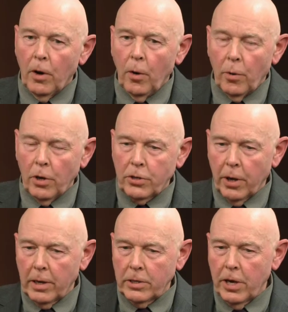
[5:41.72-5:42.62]
We're also
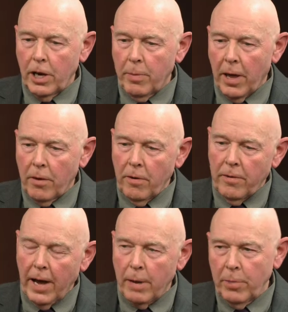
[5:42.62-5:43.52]
concerned about the
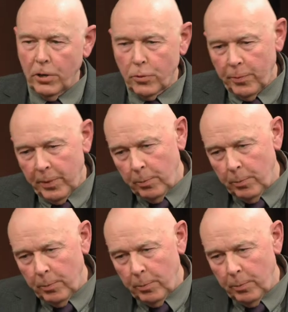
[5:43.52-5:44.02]
Riverhead because we've been